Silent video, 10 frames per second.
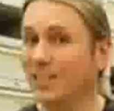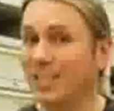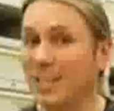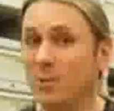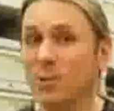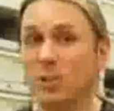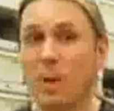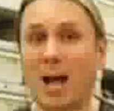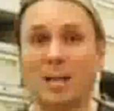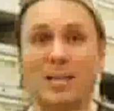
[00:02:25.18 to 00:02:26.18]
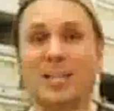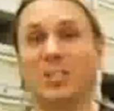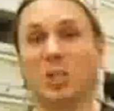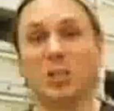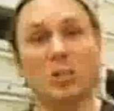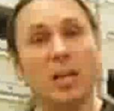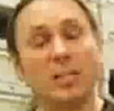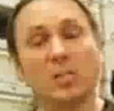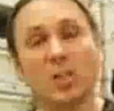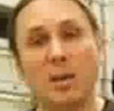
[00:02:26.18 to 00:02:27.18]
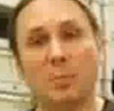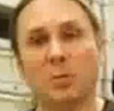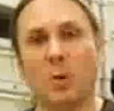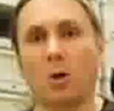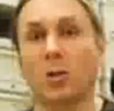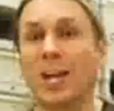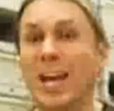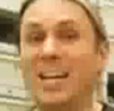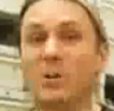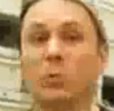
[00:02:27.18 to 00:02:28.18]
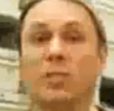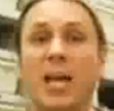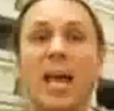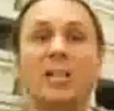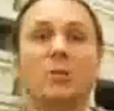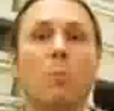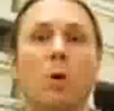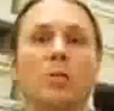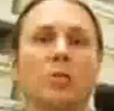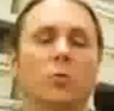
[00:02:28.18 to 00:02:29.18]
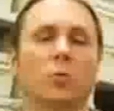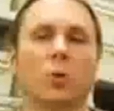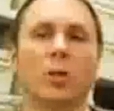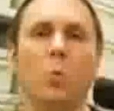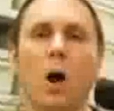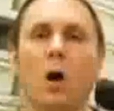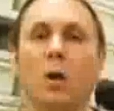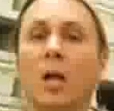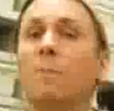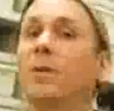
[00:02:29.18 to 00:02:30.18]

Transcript: continue to spot clean it just like the cypress mulch, and it retains moisture really well.